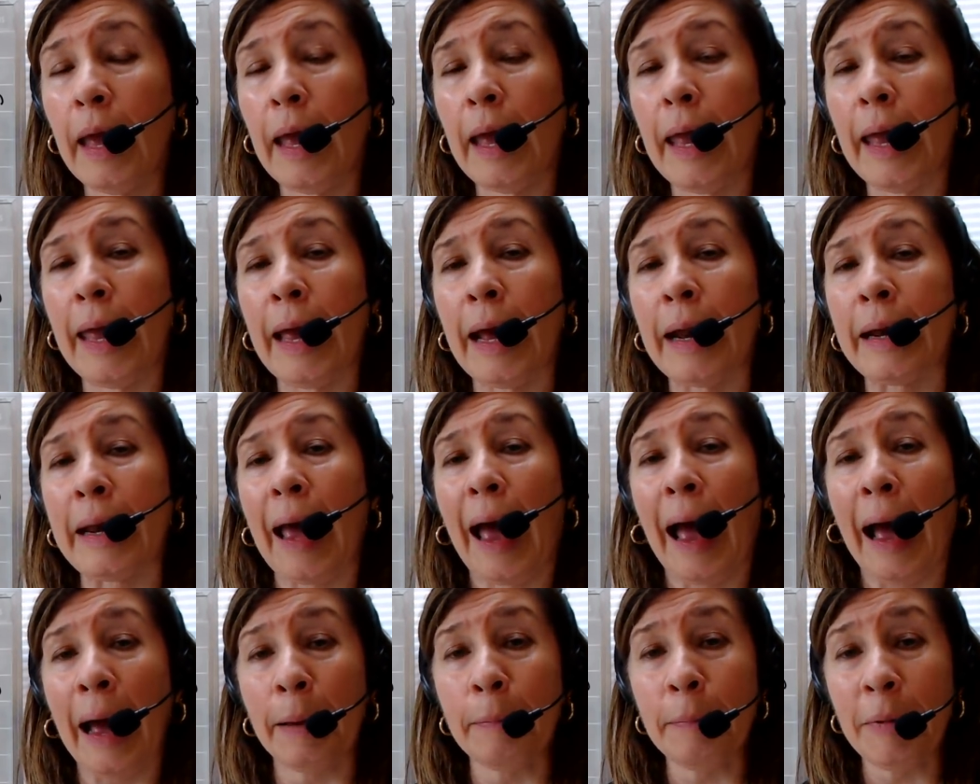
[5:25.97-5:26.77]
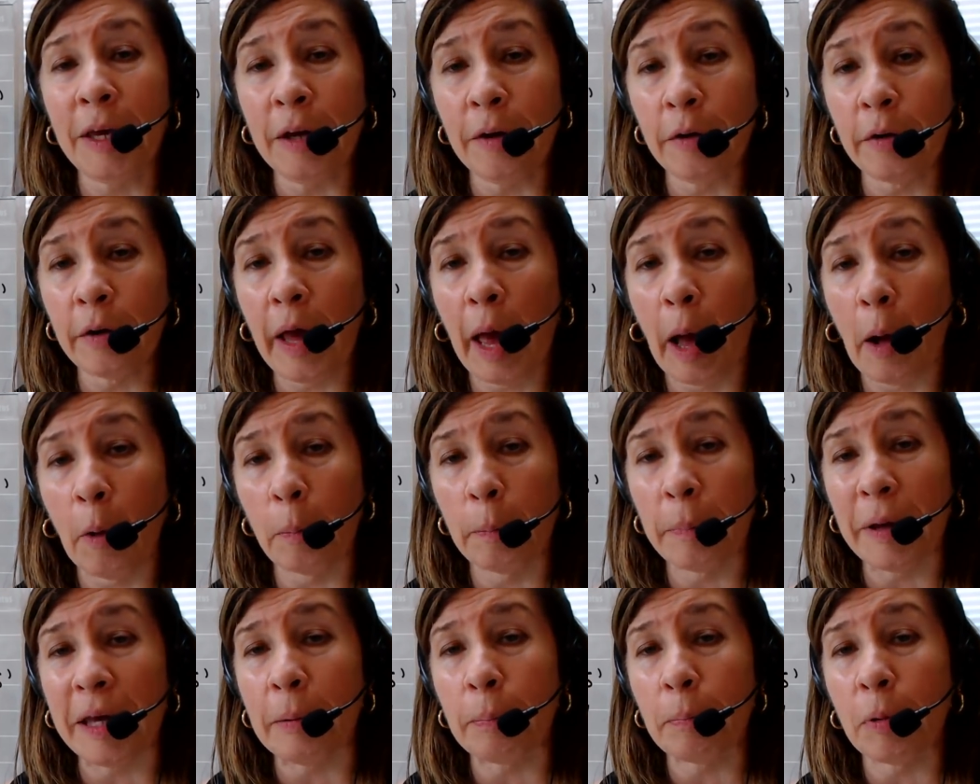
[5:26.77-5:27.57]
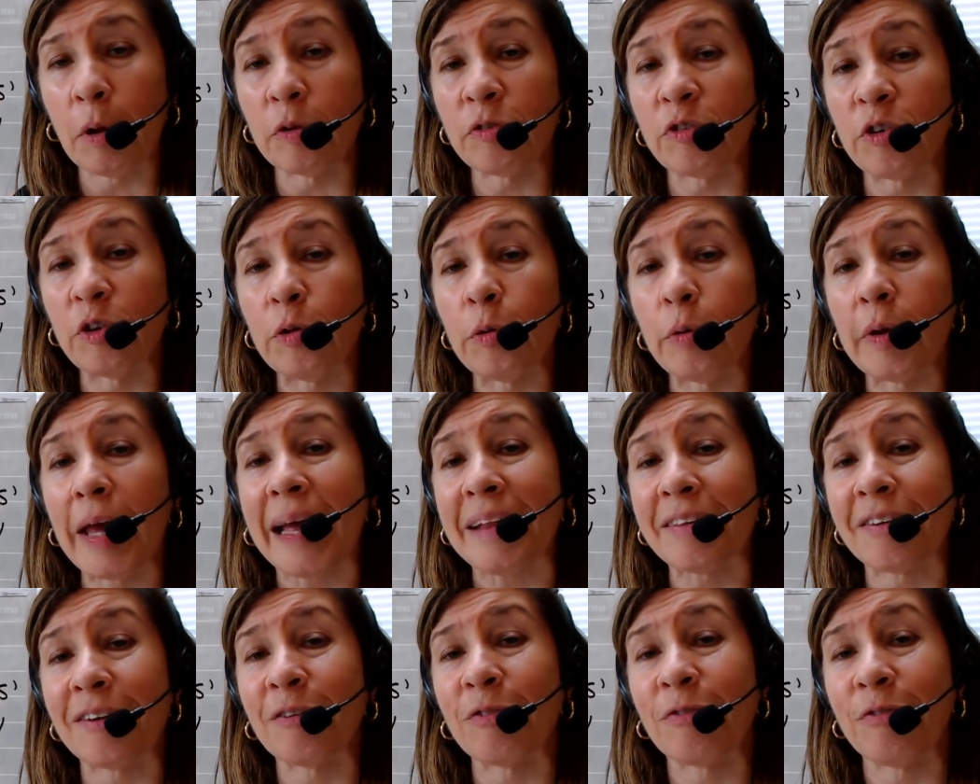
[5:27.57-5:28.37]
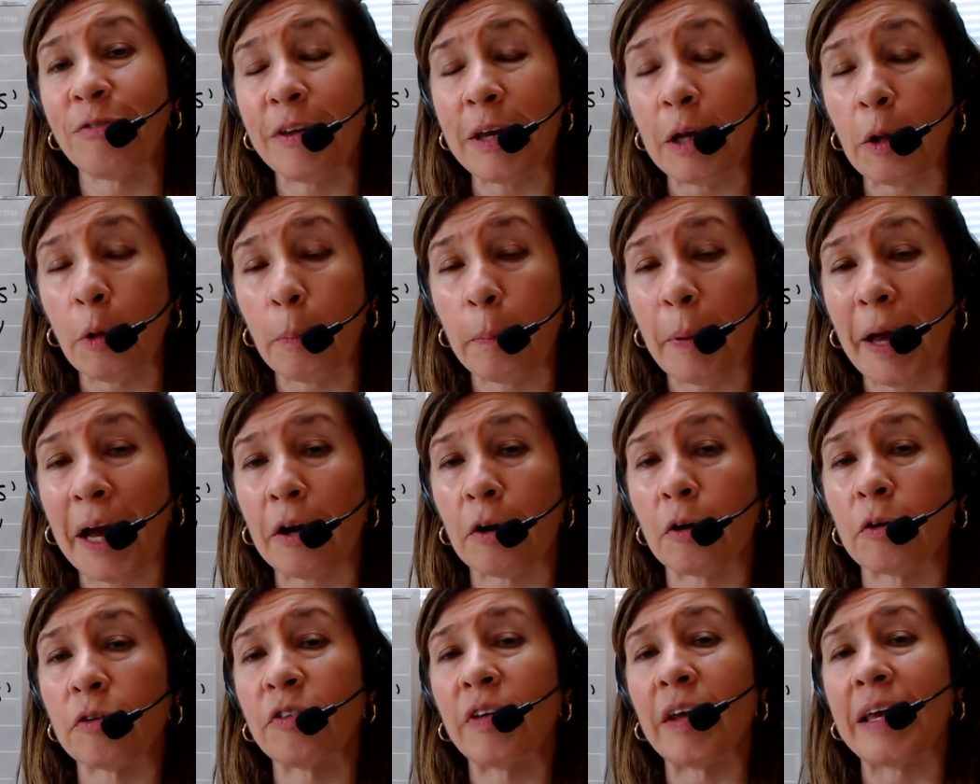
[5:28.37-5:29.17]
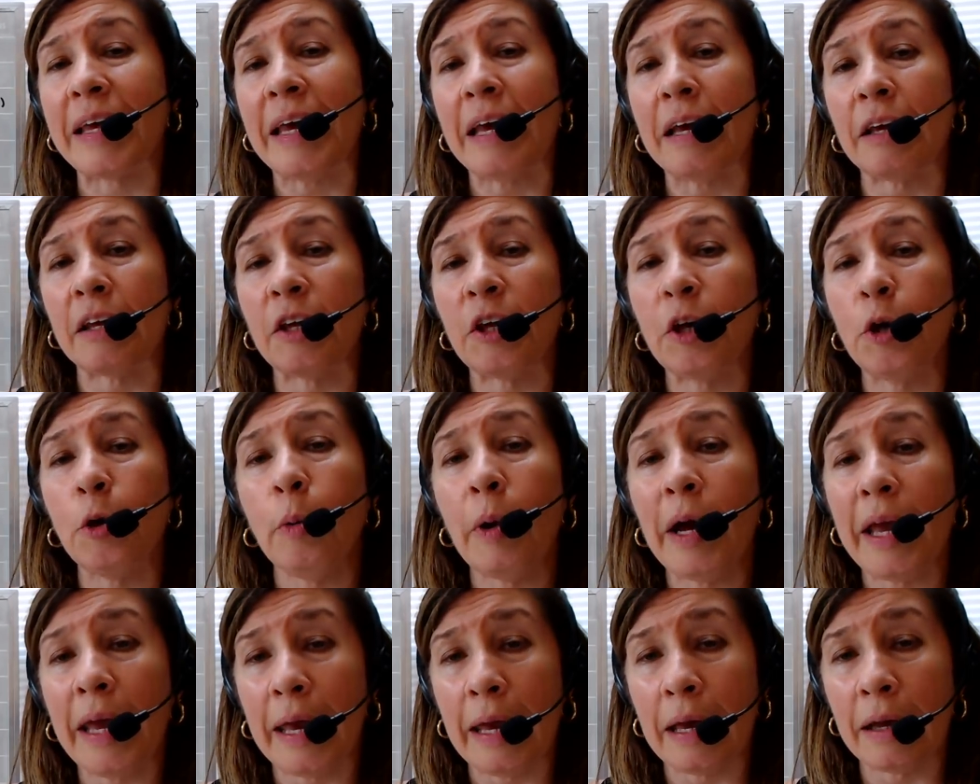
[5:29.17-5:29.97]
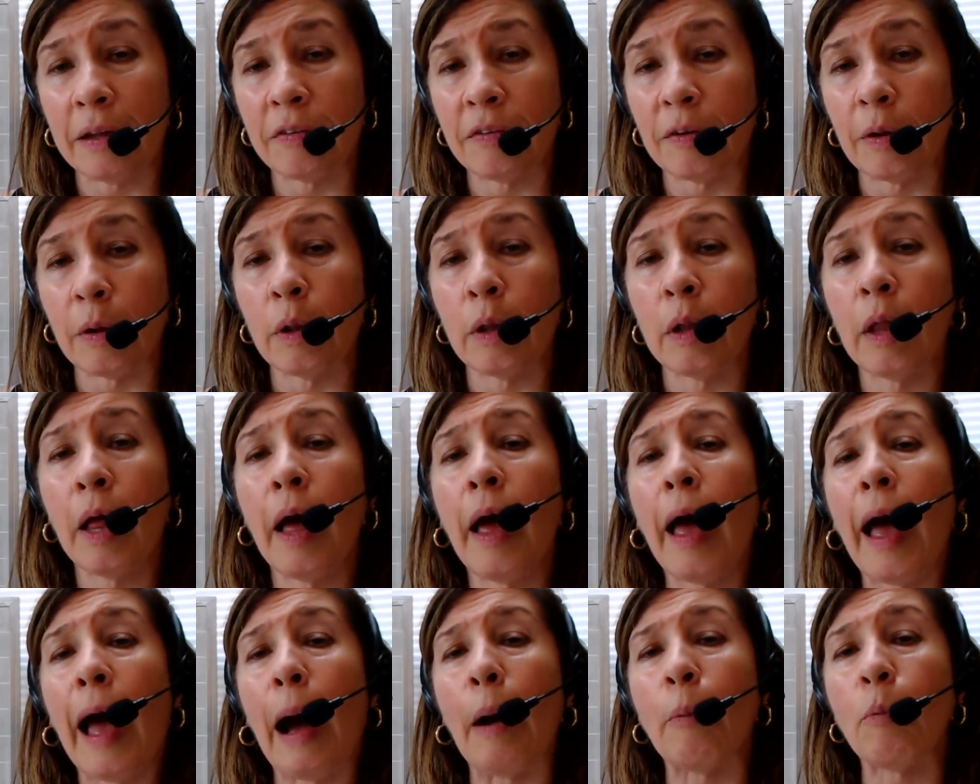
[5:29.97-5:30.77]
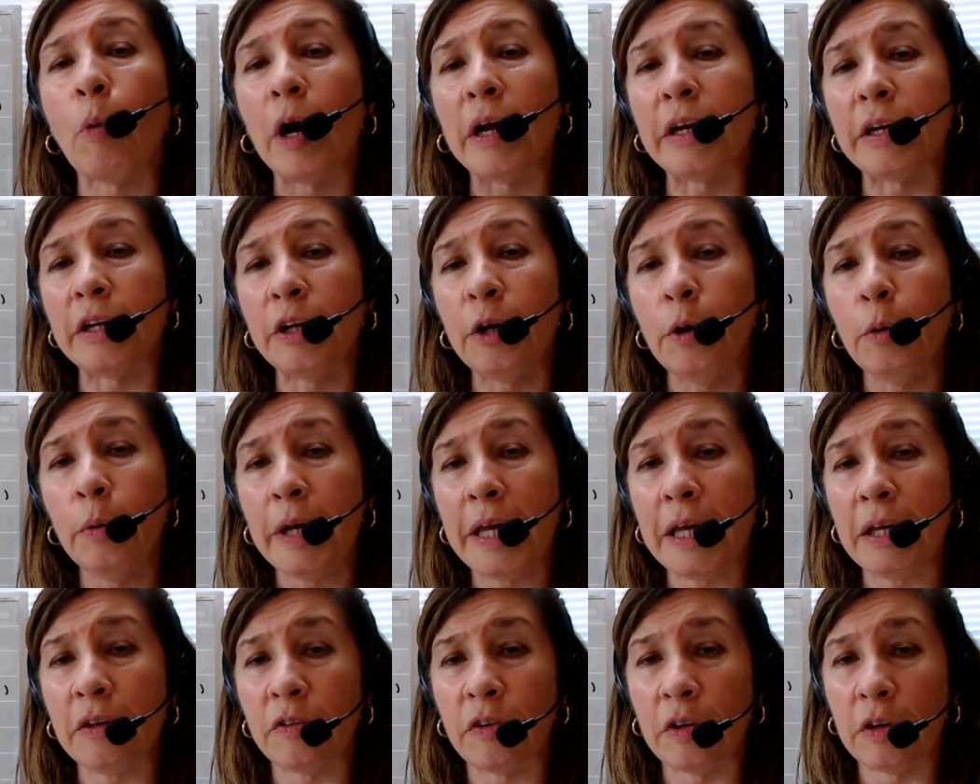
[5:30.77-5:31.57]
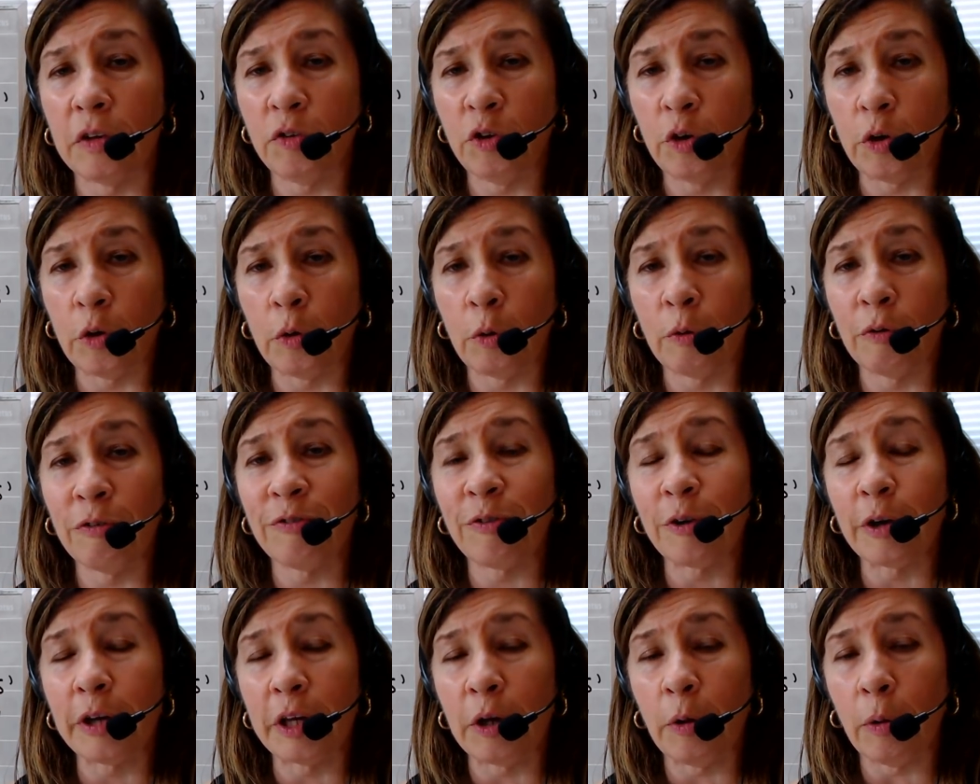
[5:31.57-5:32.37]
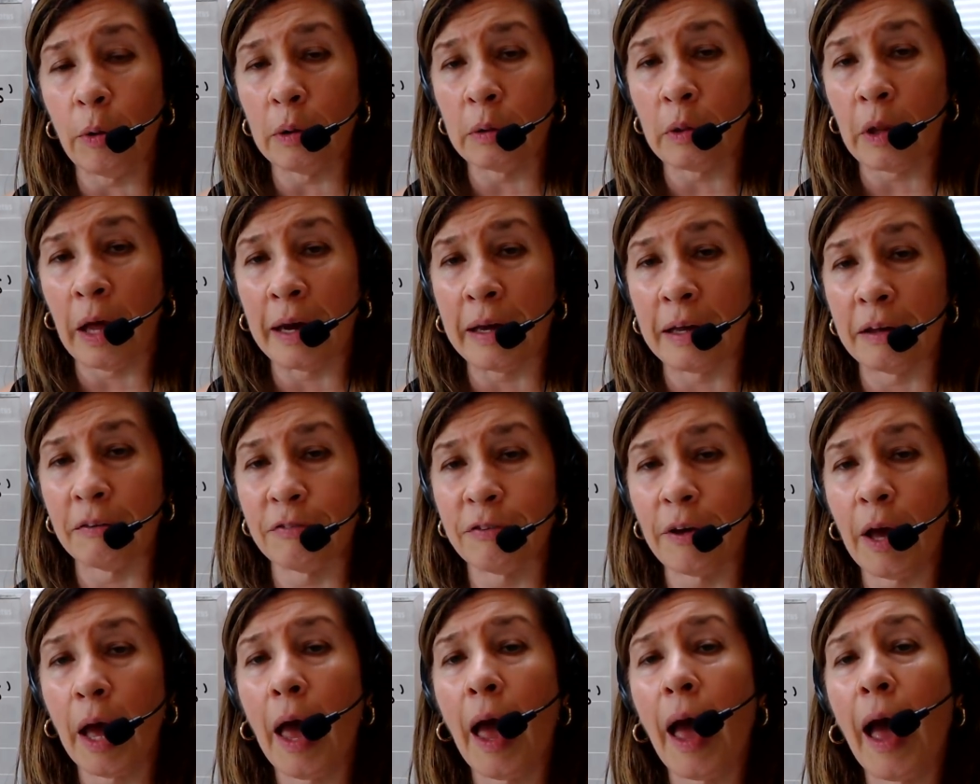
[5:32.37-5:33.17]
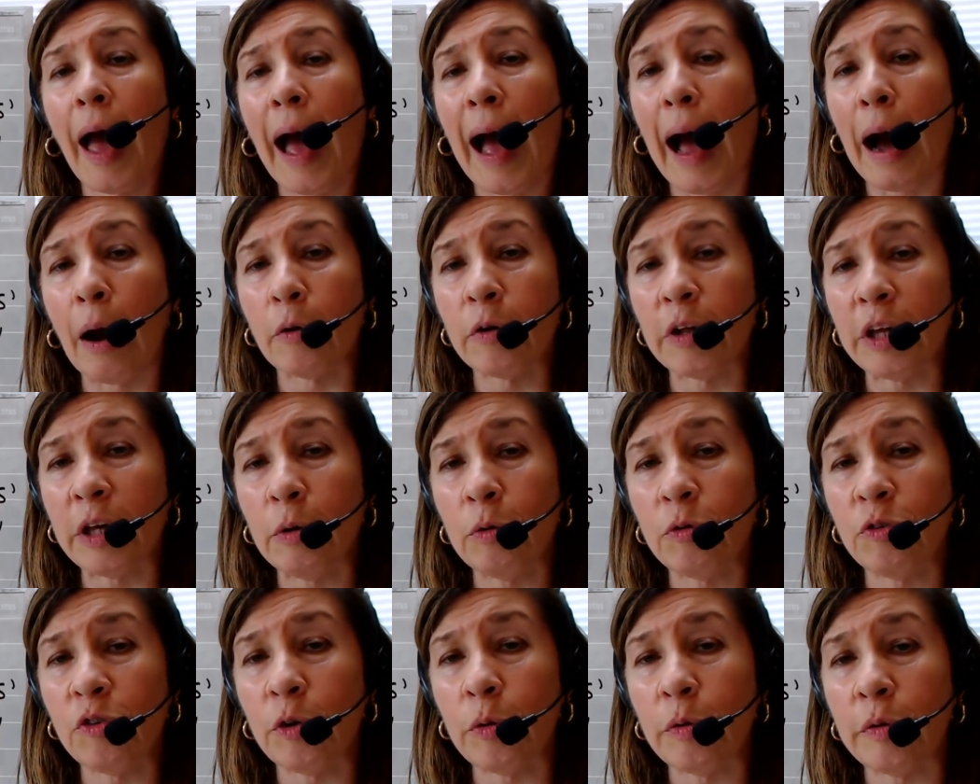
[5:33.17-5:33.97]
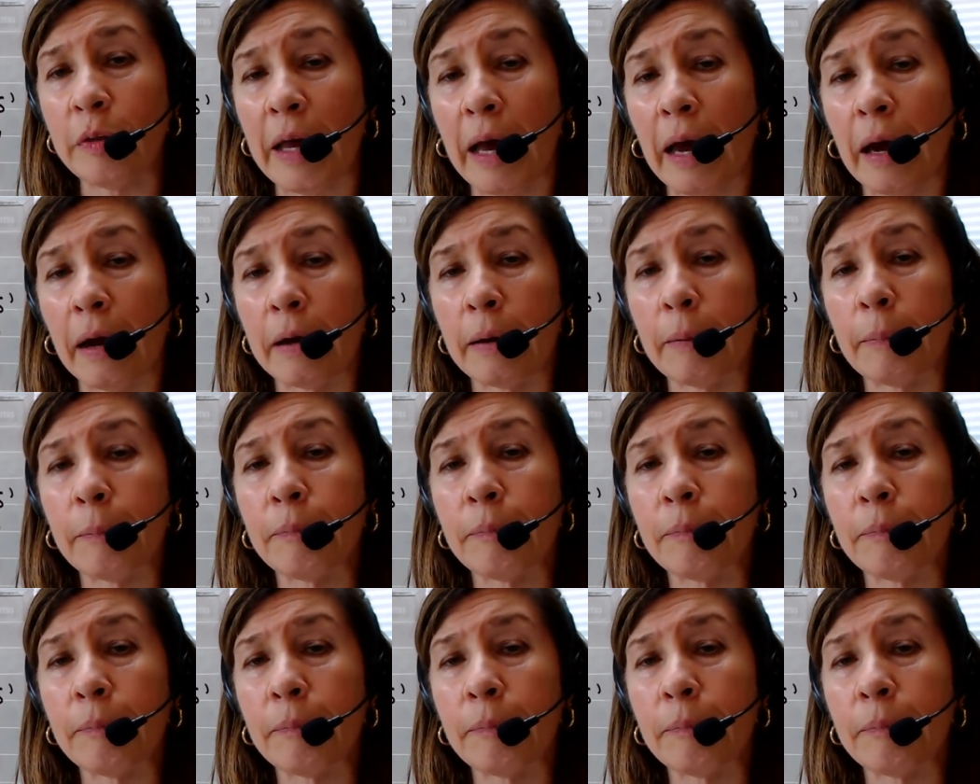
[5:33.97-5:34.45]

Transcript: And I'm here to help people to get to feel better, to get you a handle on what you need to do for your life. How do you do that?